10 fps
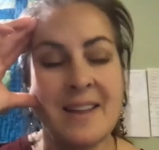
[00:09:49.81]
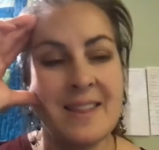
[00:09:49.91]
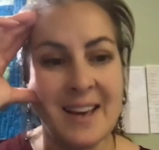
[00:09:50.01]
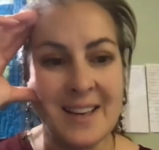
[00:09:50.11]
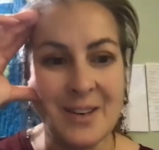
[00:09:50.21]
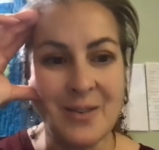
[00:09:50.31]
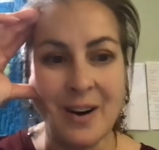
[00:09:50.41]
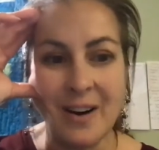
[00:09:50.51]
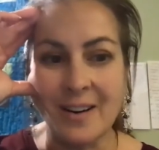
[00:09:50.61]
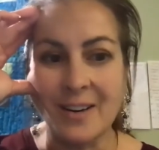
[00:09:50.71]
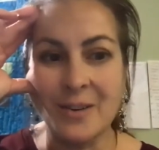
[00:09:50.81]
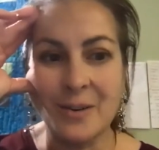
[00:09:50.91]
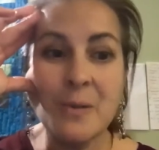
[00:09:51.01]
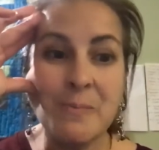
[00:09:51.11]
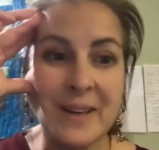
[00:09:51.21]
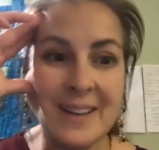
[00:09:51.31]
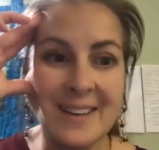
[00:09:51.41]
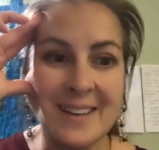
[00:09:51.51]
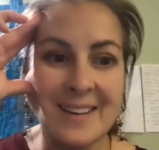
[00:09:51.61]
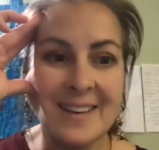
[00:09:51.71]
that you are
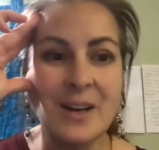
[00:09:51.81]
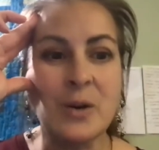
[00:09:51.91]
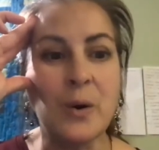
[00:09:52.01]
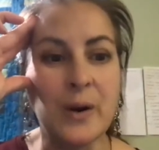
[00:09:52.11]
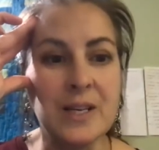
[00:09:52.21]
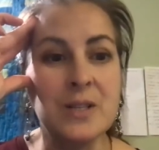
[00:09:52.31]
grouping according